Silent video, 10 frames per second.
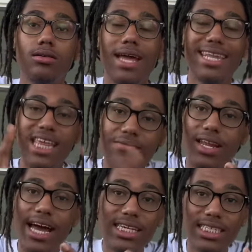and leave a
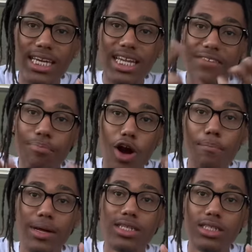legacy and leave
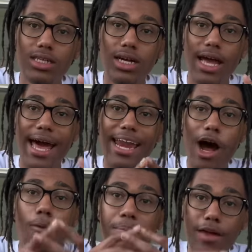purpose and
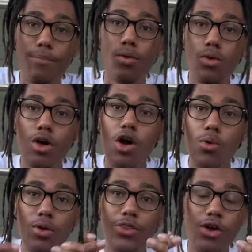help people
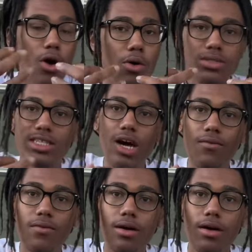with your own self